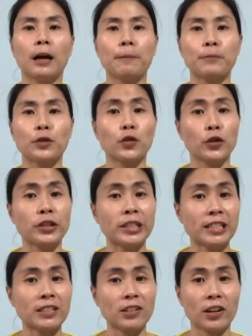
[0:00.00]
your
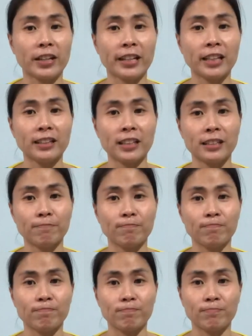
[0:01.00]
knees are
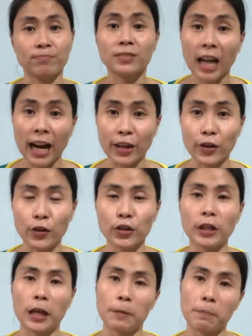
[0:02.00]
getting
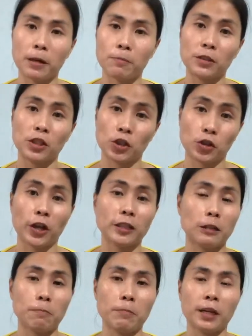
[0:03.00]
tired and maybe
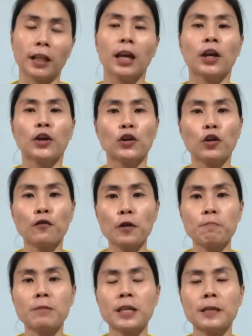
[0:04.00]
stressed a bit. You know,
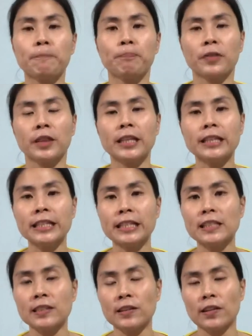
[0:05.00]
for me, the
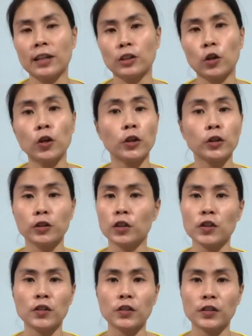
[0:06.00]
knees that hurt
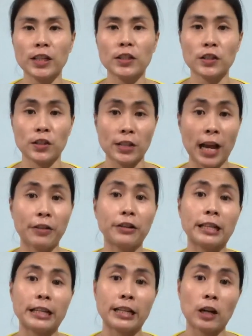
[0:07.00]
doesn't
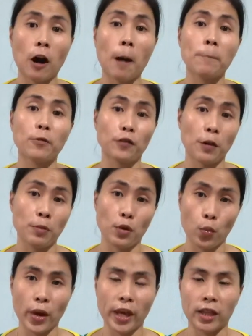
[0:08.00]
necessarily come from the
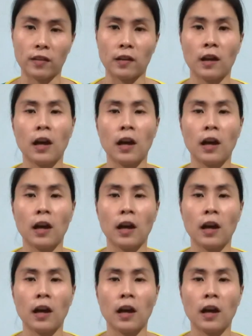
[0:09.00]
weight.